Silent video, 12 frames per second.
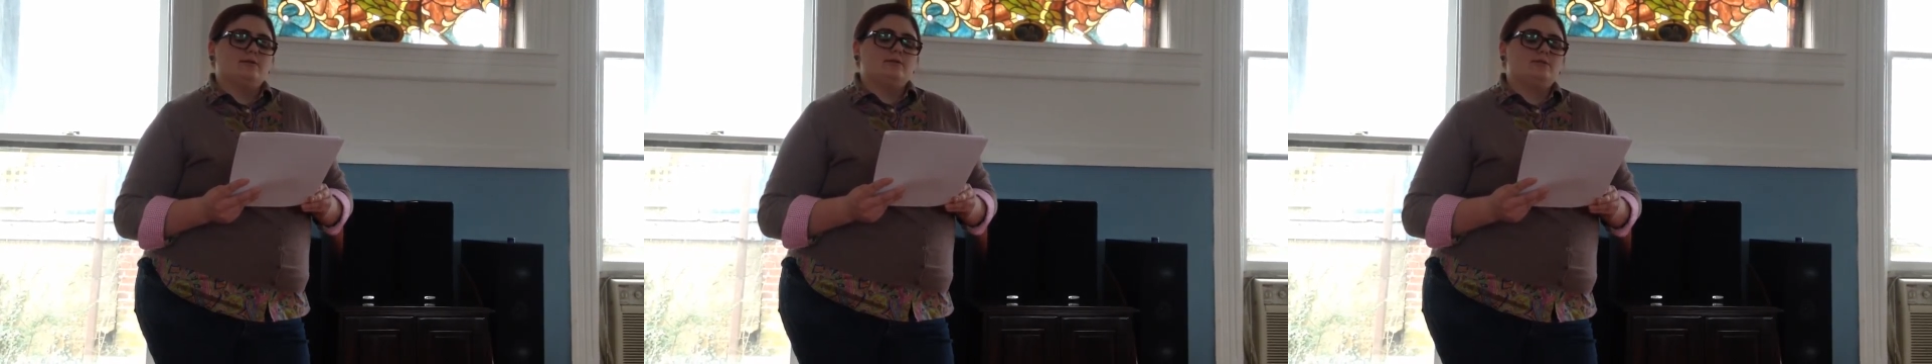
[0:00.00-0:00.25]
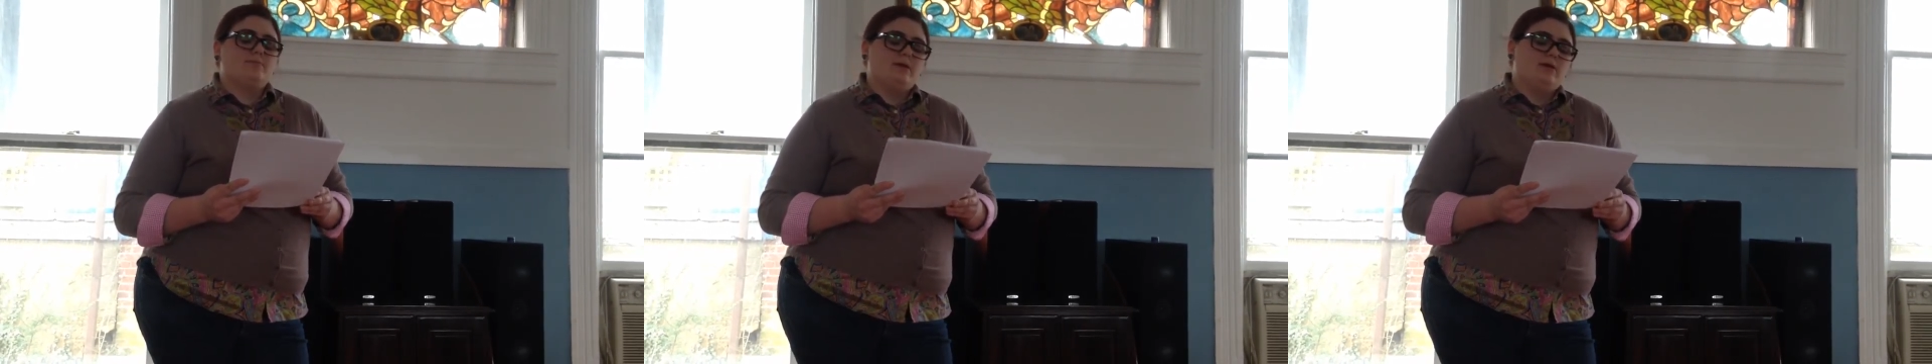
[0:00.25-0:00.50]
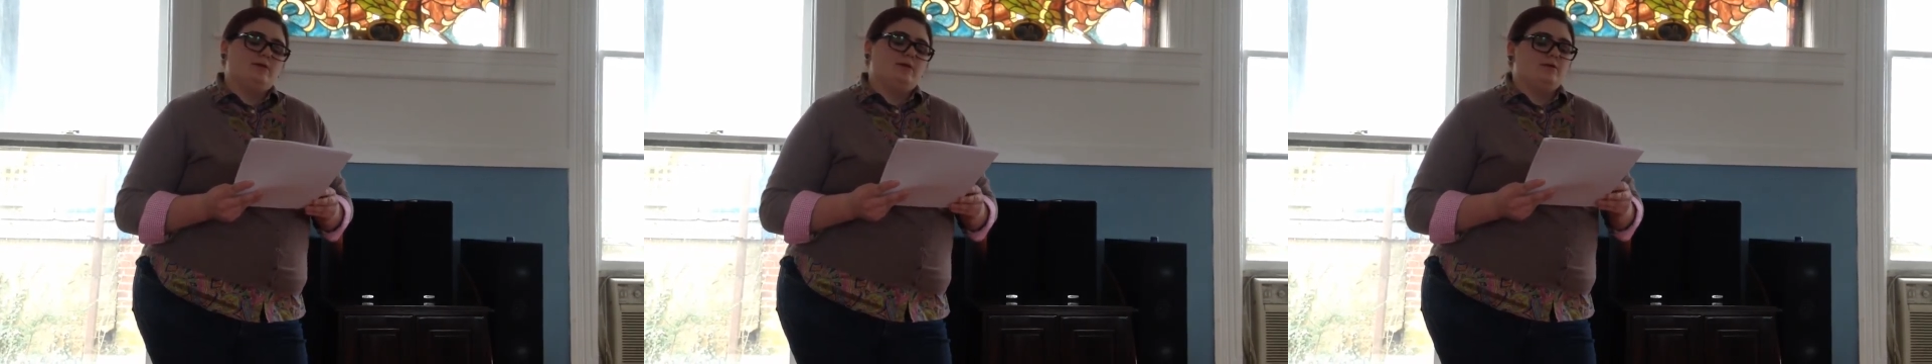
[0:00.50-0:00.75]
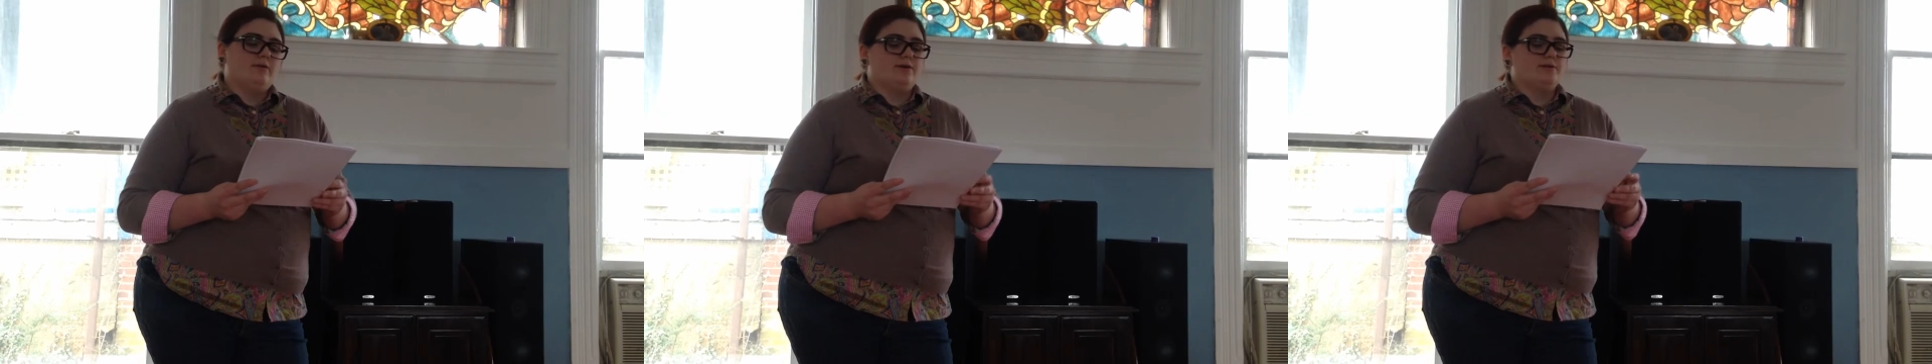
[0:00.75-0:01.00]
spin
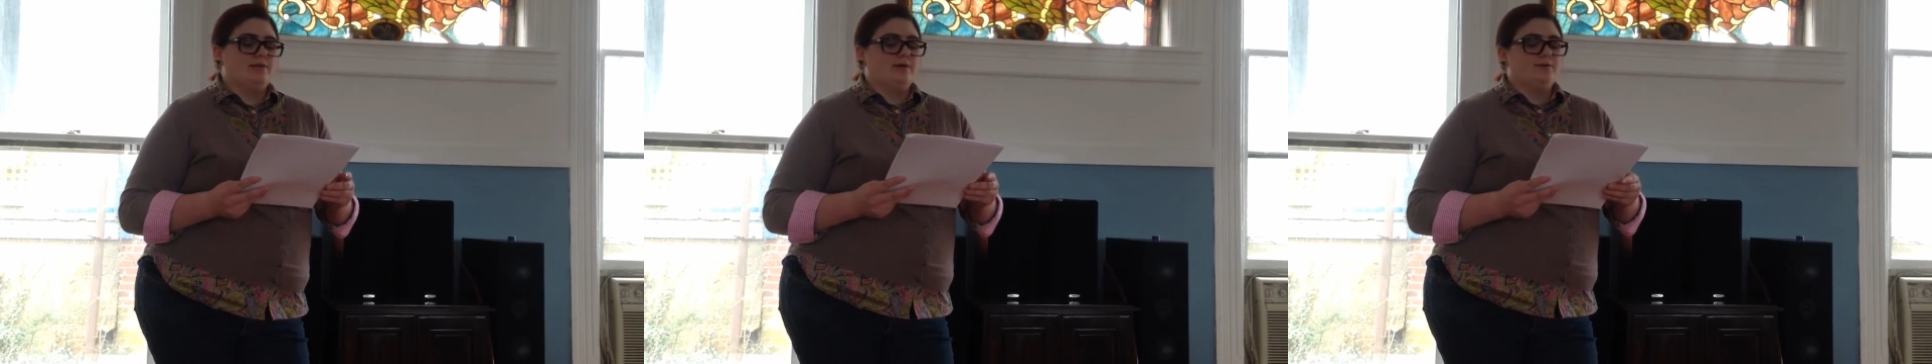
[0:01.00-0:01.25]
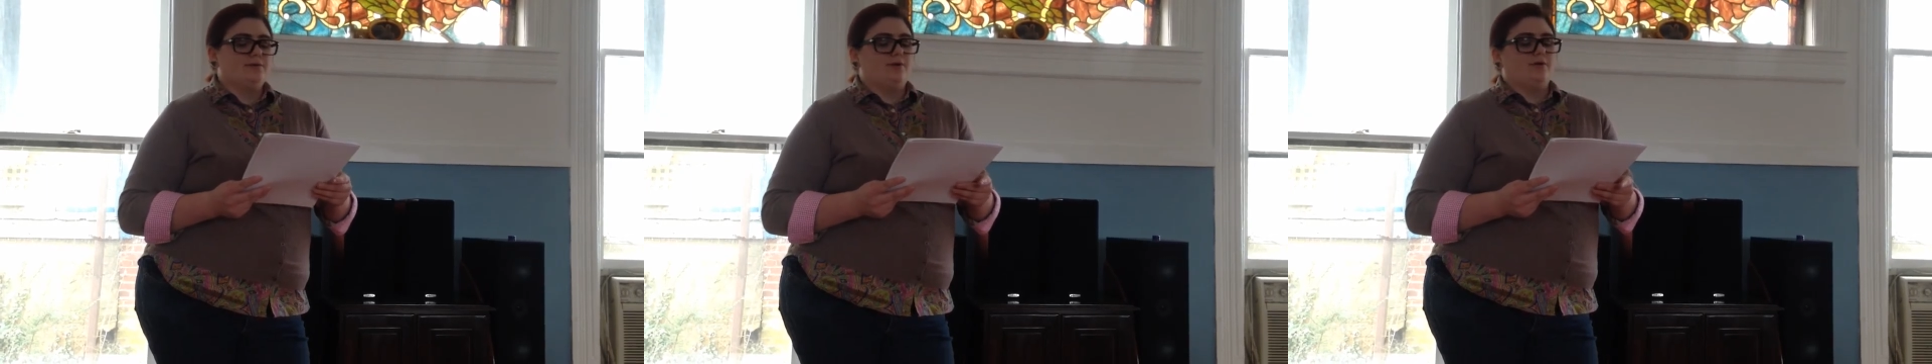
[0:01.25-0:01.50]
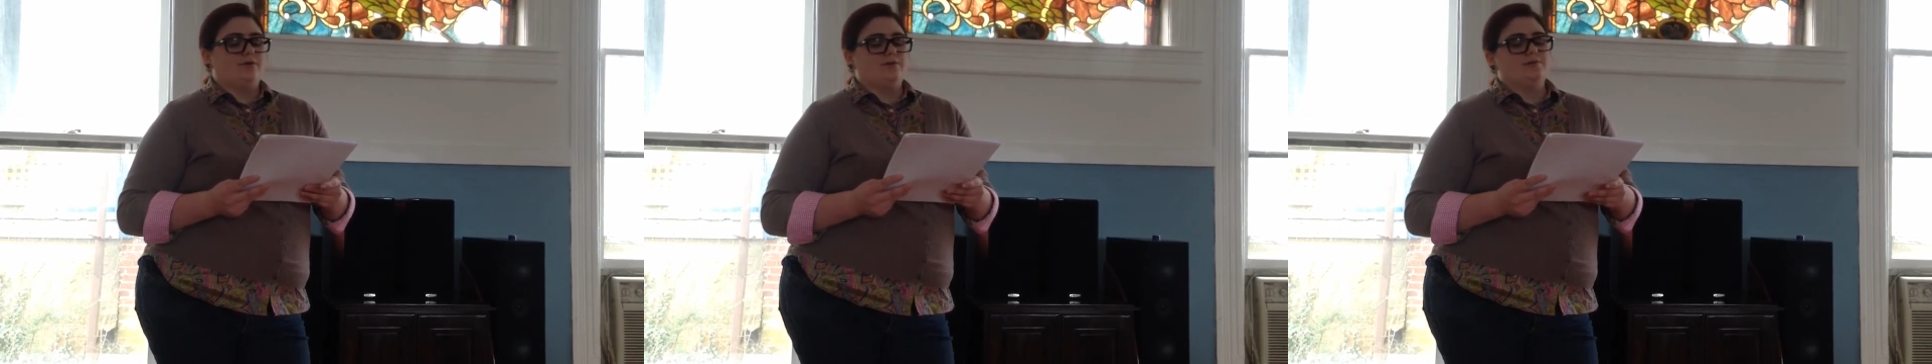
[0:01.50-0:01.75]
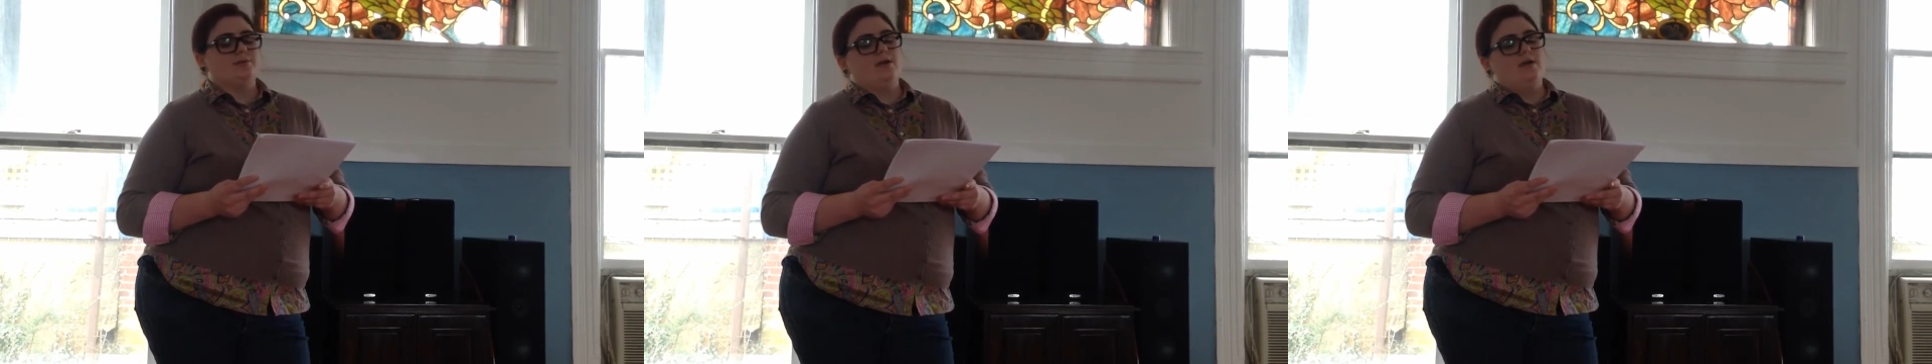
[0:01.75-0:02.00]
in their slow
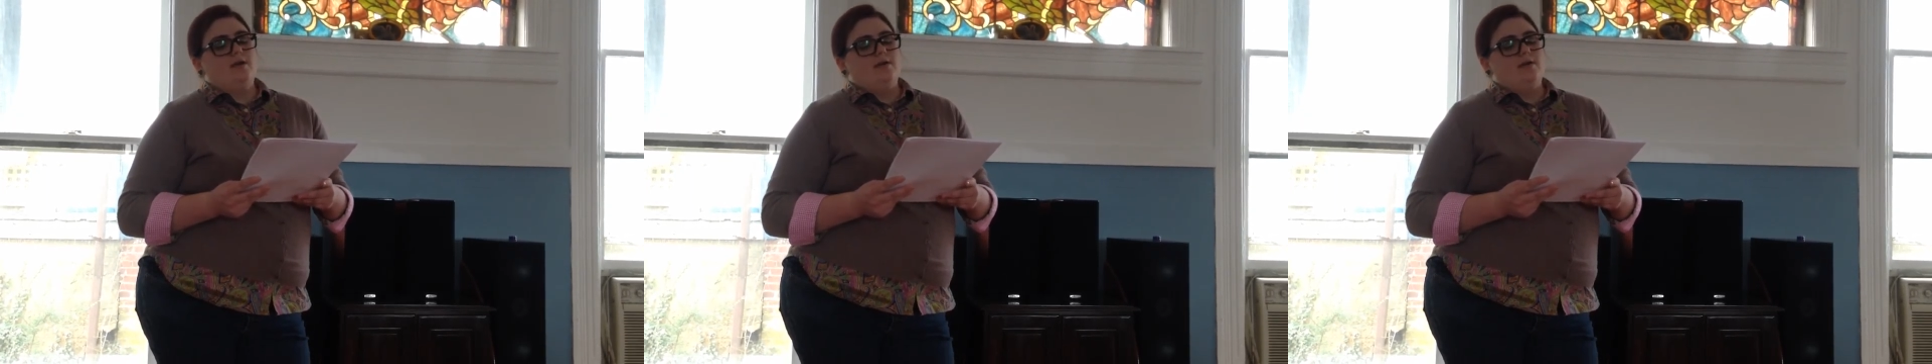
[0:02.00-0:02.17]
circles,